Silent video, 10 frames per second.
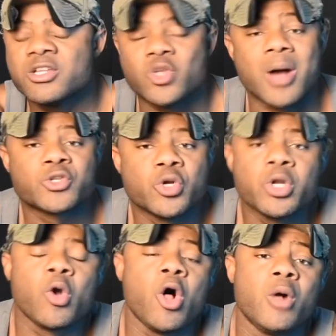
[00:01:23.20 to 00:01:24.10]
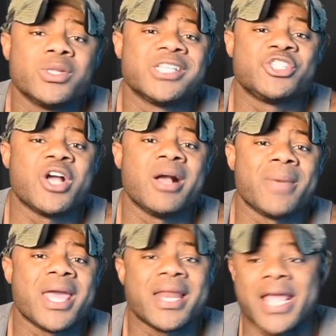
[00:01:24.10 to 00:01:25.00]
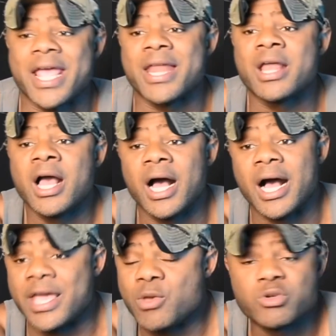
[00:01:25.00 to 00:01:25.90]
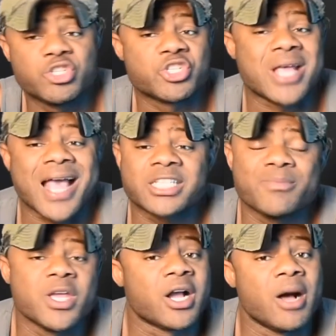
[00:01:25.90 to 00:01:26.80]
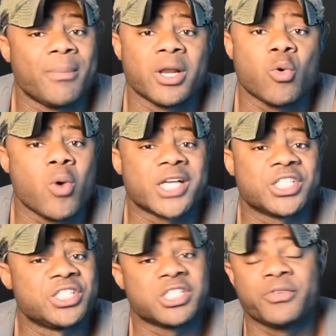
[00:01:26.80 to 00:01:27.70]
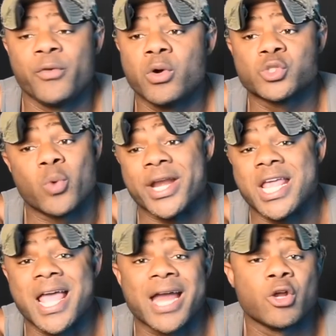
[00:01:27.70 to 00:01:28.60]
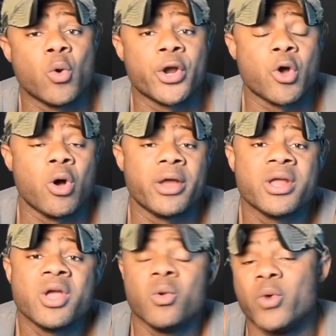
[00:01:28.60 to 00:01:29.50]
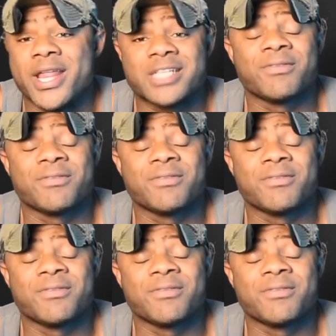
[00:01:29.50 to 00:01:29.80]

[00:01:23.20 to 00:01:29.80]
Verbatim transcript: So I was on the call with this young man, and uh, he was just asking me a couple of questions as far as what he had going on with his